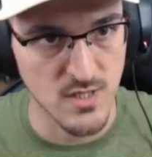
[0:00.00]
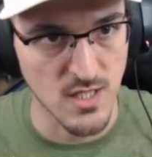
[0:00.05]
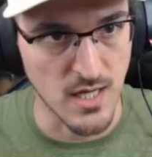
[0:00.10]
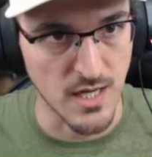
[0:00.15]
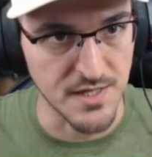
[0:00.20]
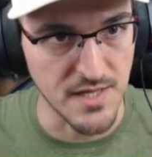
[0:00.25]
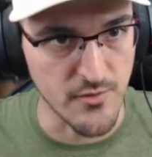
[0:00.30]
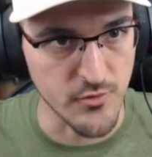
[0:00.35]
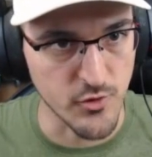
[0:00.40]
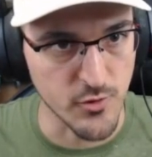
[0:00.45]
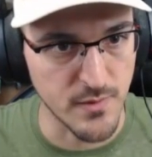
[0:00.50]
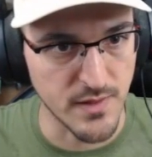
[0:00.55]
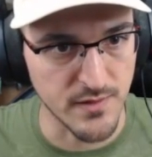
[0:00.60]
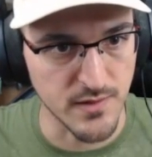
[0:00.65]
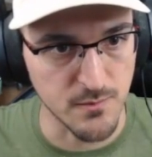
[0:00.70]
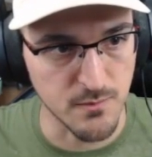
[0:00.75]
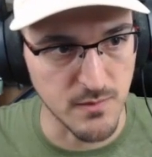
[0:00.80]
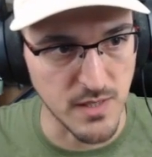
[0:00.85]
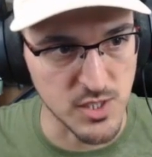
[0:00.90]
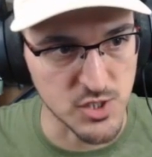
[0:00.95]
Another
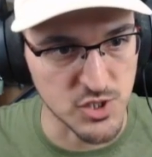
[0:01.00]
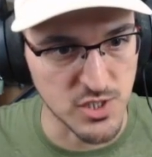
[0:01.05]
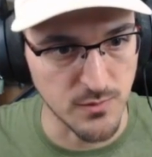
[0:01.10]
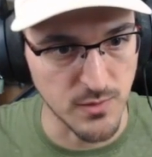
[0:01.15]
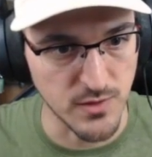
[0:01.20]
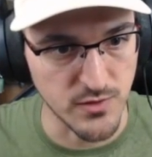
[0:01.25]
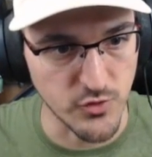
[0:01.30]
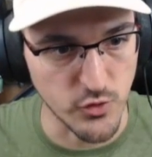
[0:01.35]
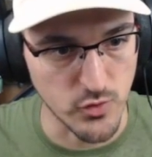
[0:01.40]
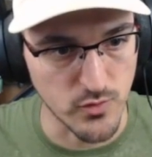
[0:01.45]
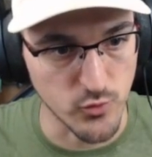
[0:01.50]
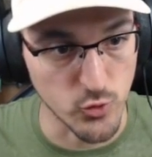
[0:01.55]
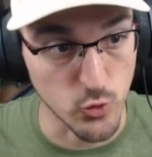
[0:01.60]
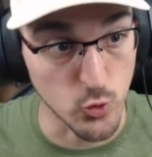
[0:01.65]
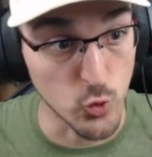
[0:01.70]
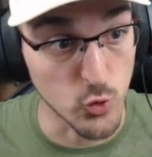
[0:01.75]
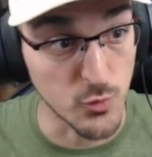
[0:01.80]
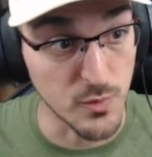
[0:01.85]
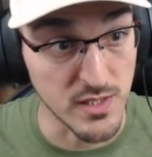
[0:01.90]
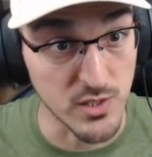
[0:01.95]
Meddling Mage naming Terrabor
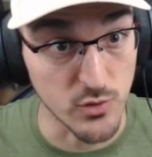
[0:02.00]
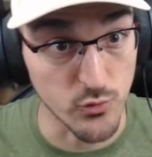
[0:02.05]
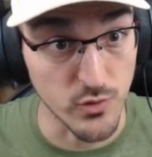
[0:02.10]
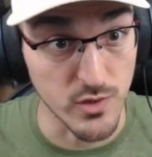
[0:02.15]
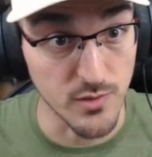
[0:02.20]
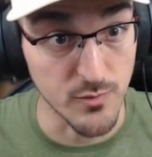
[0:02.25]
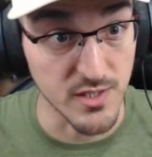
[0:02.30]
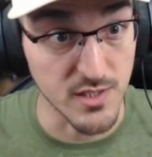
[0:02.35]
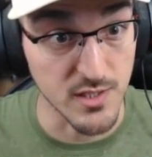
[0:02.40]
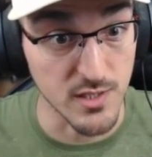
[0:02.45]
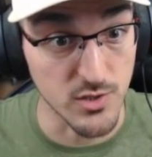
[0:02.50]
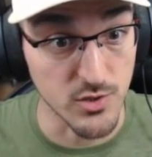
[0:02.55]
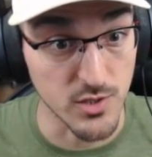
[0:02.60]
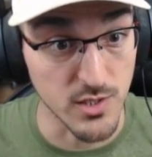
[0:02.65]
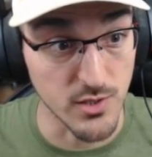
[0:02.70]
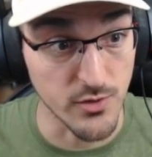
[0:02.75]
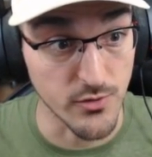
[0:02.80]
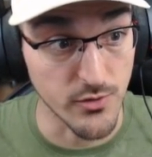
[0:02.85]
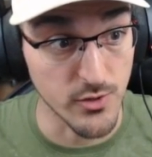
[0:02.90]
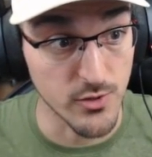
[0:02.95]
would be a really big deal
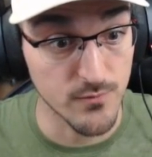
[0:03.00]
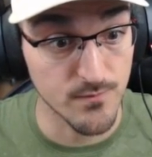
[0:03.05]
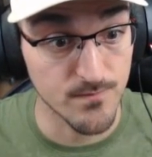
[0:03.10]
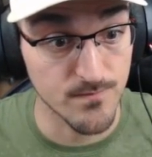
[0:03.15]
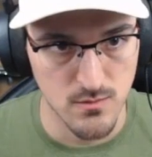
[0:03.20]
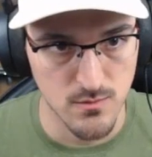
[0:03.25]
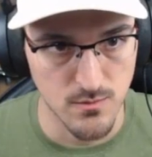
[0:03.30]
here though.